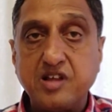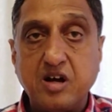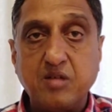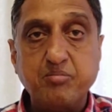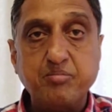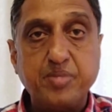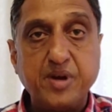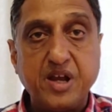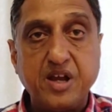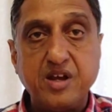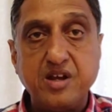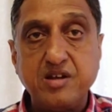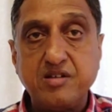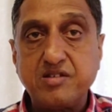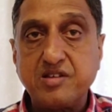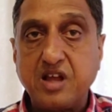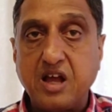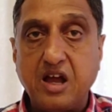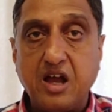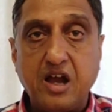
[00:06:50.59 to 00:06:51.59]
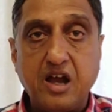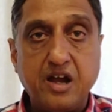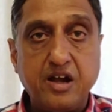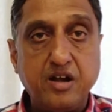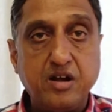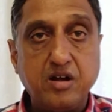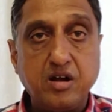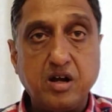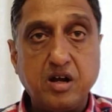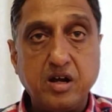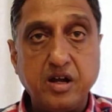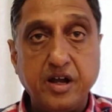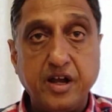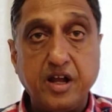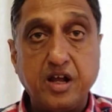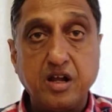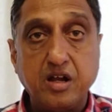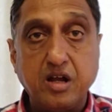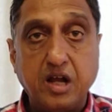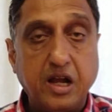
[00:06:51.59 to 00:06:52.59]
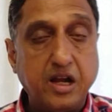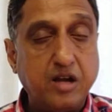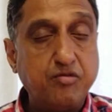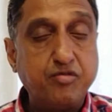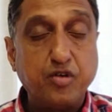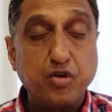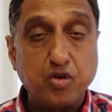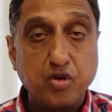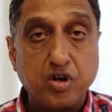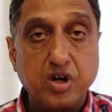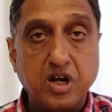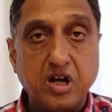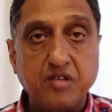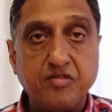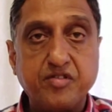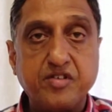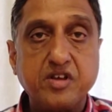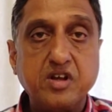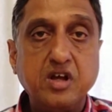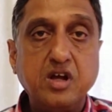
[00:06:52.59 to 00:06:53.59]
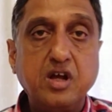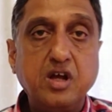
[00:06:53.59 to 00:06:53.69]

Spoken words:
thumbprints, and clinical and photographs,